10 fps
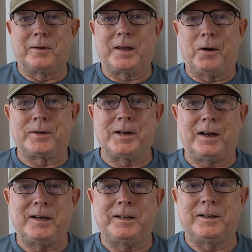
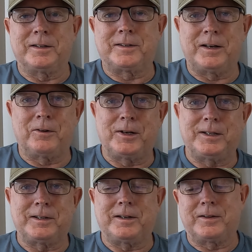Kawasaki
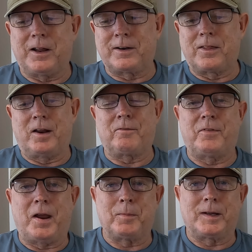series under that
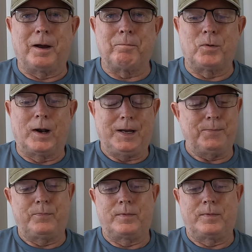family umbrella.